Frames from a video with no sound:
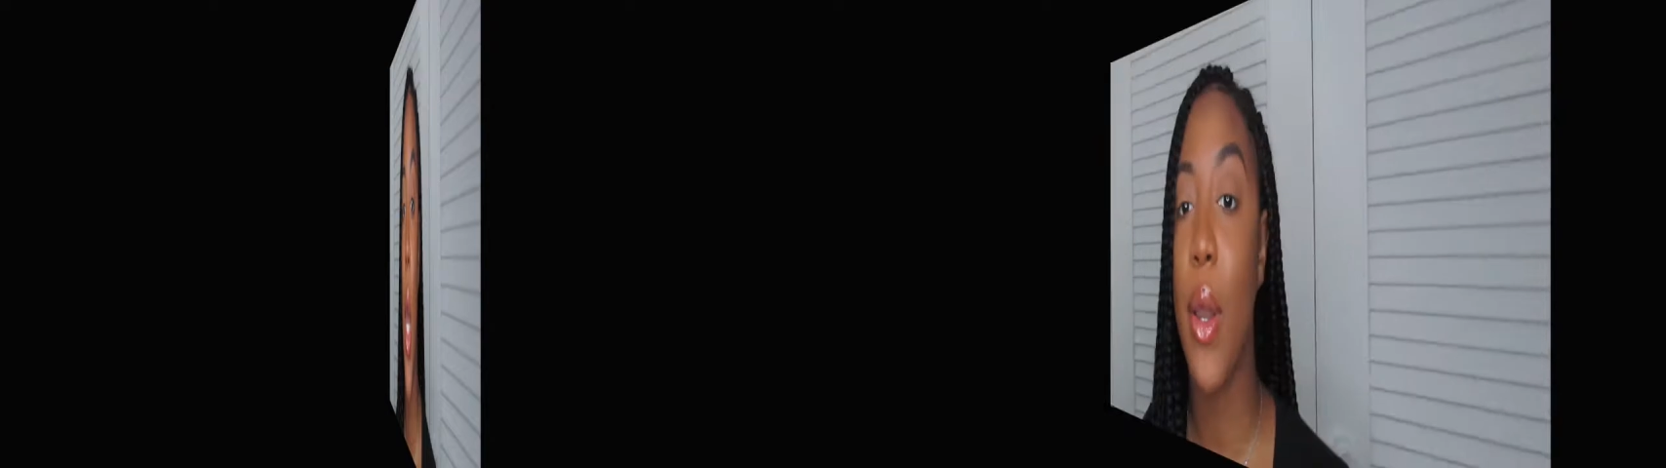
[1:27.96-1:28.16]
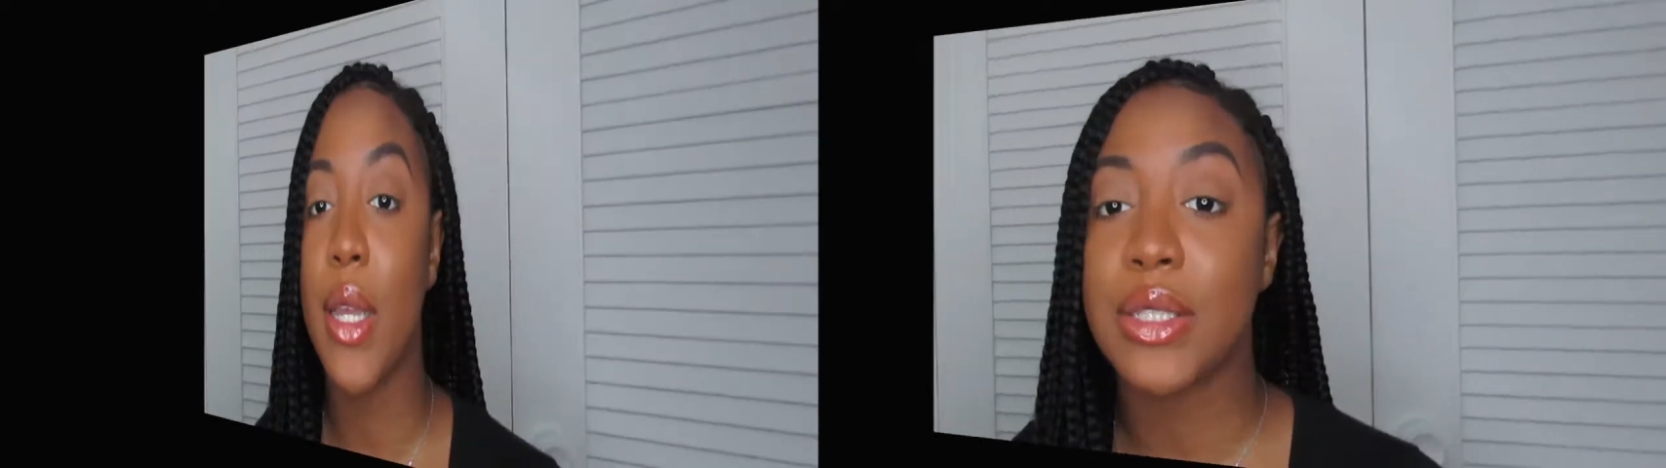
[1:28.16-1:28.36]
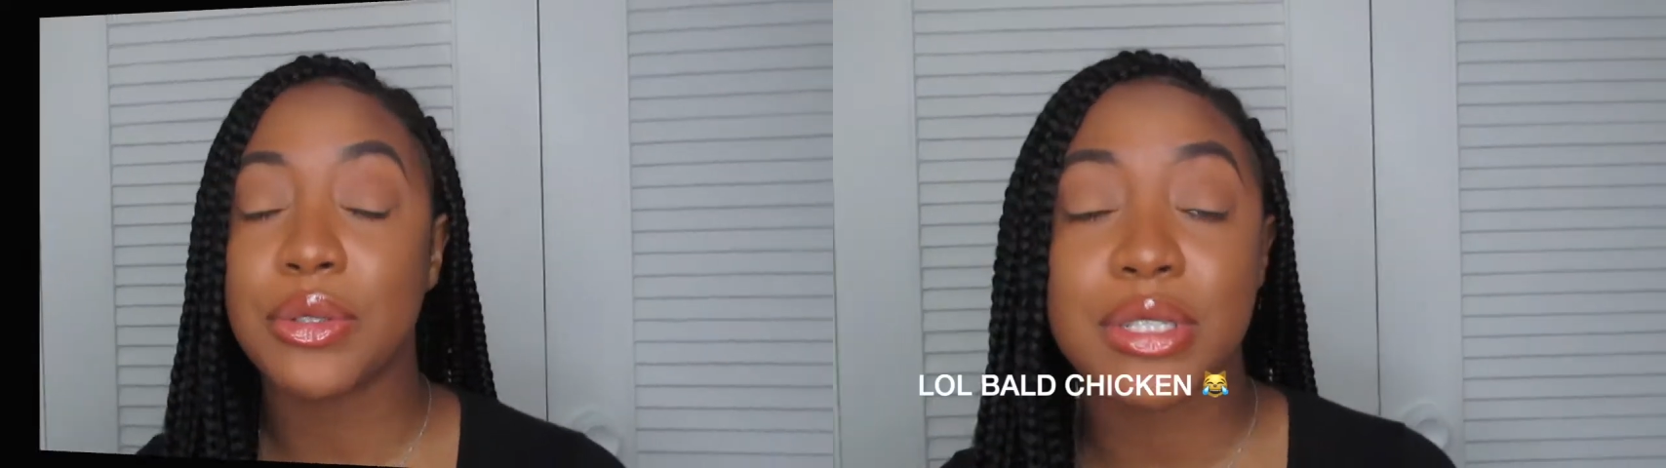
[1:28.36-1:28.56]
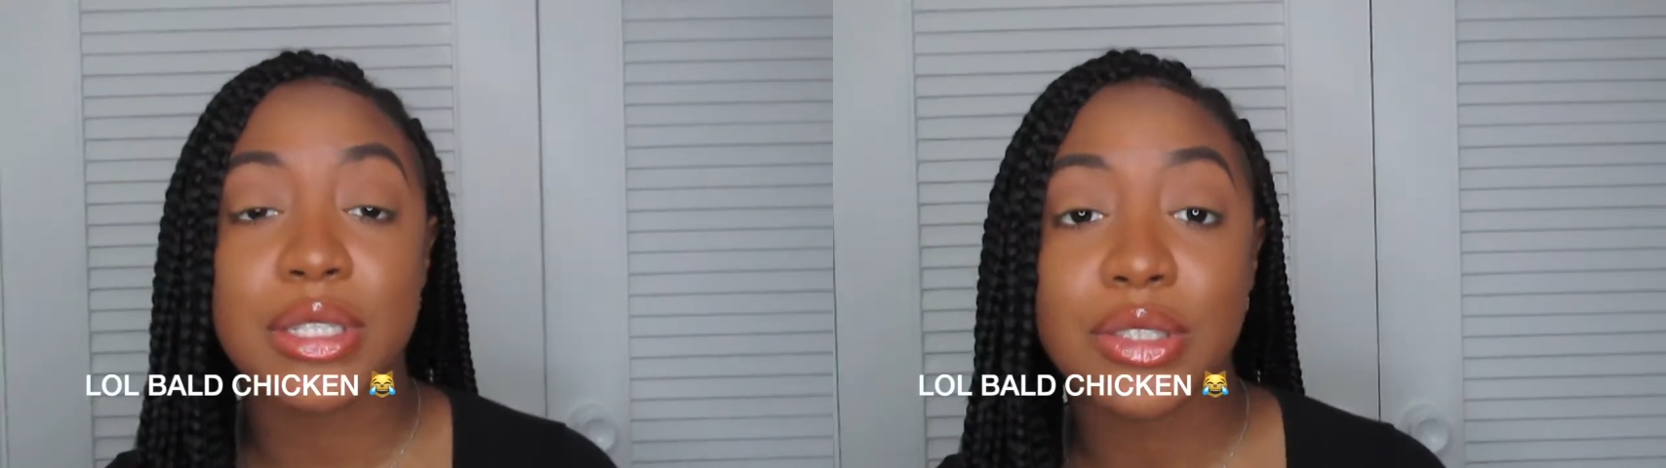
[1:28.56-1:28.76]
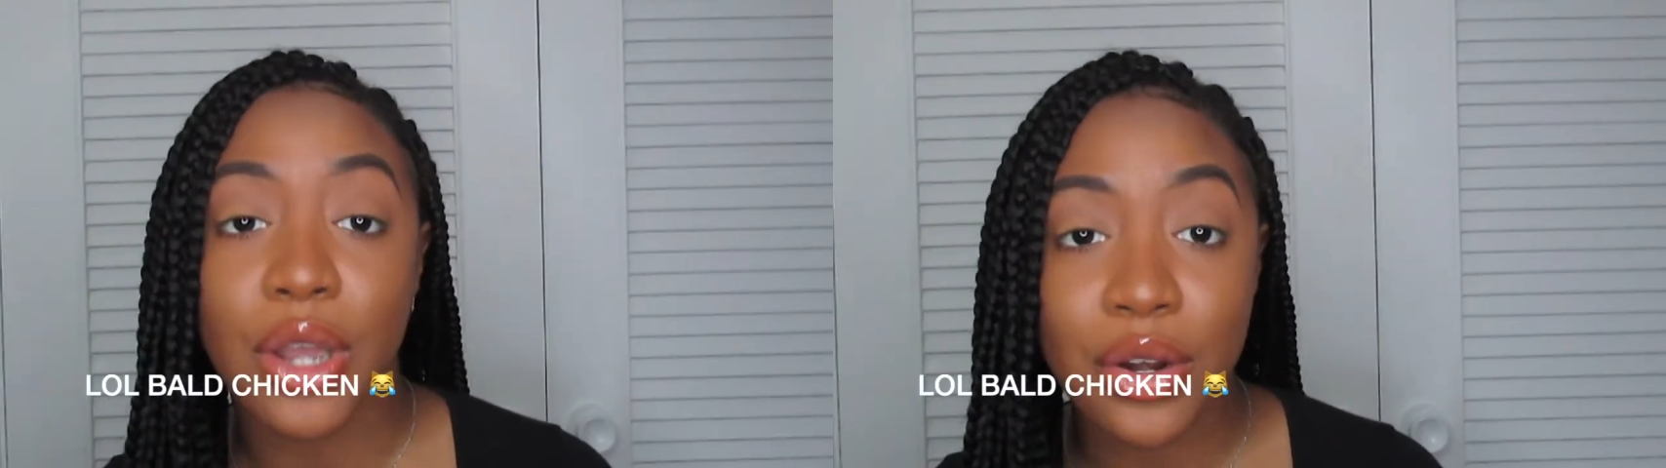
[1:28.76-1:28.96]
Okay, so to
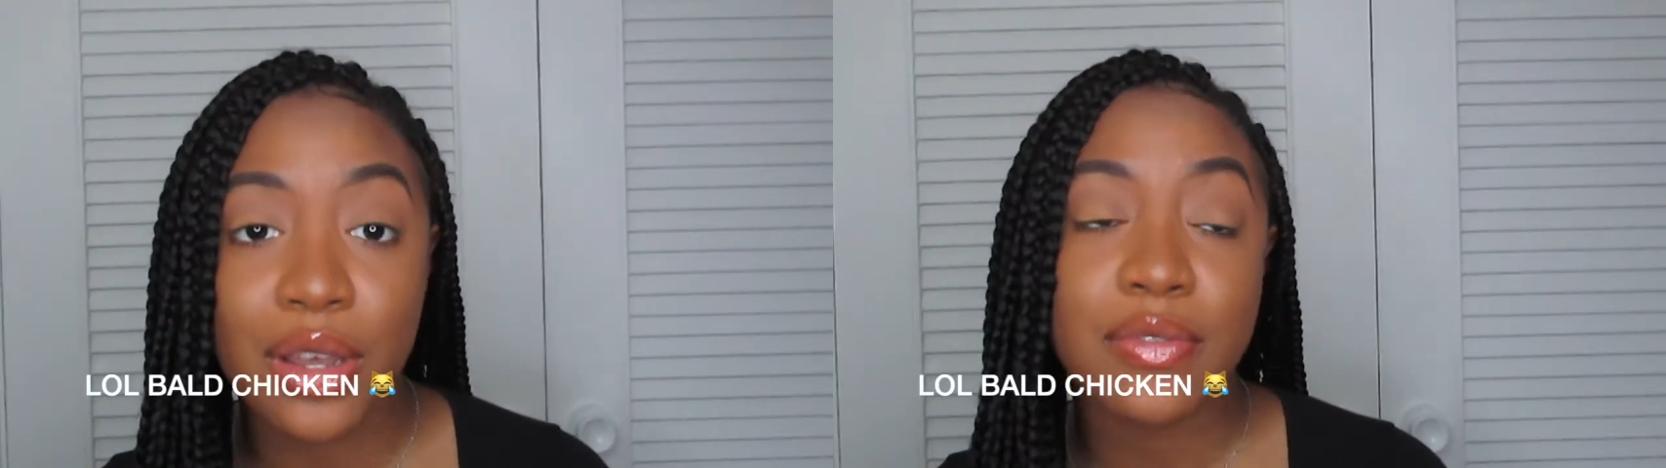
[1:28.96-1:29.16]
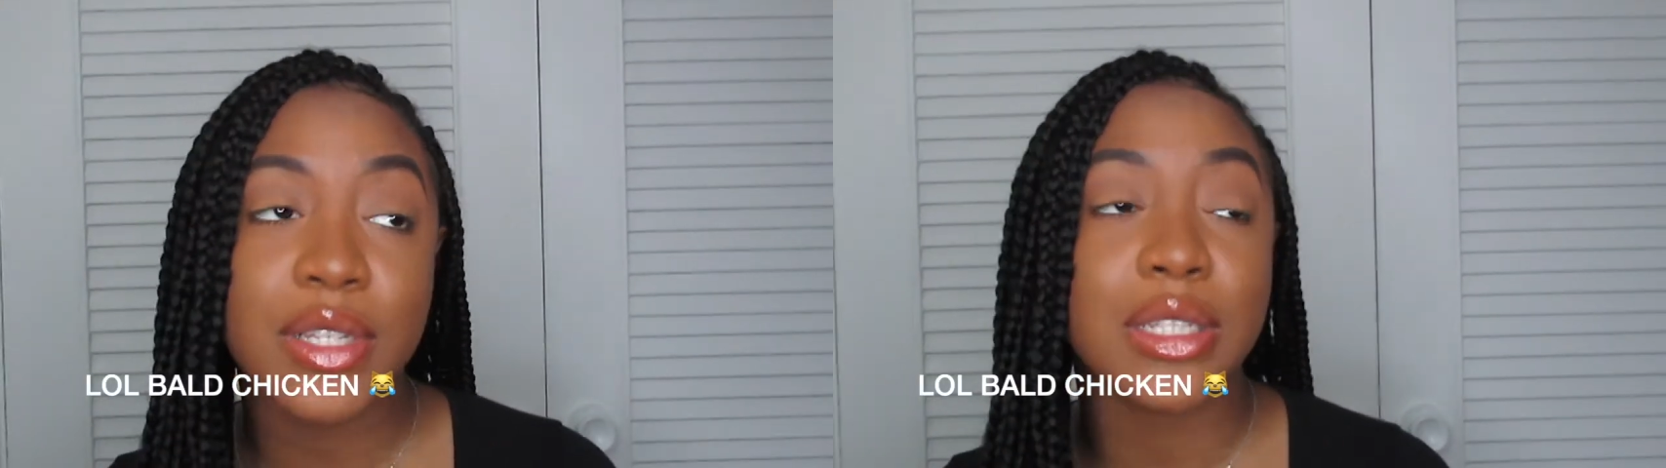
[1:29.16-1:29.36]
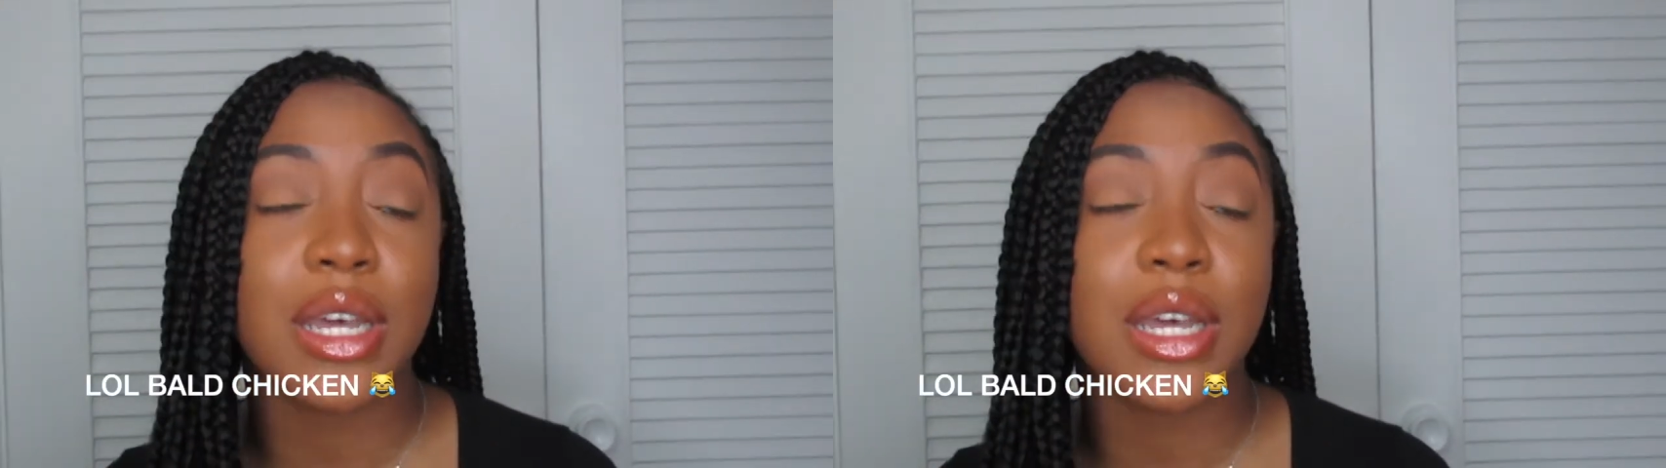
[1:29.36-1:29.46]
start off, there's a